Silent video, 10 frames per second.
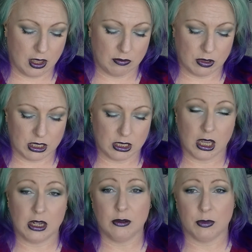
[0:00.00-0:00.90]
But
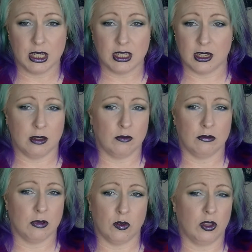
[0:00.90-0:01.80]
I don't mind setting
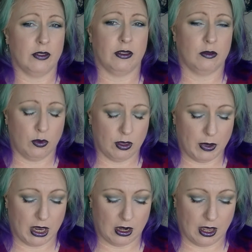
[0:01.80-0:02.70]
all over with a
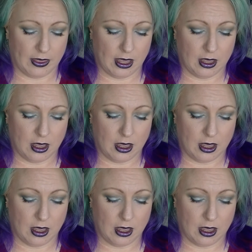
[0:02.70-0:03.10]
powder like that,